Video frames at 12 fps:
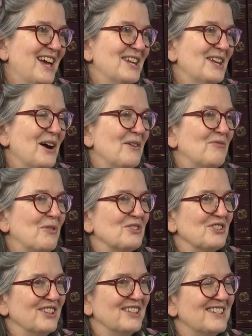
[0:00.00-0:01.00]
Now,
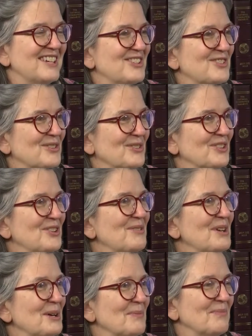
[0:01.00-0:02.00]
fortunately, the teacher knew
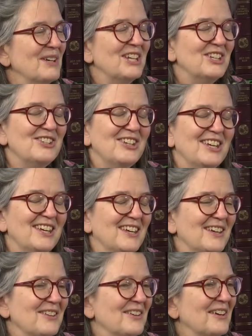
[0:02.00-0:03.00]
him,
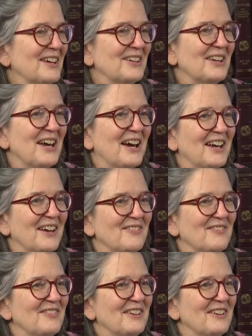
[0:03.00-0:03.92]
and I have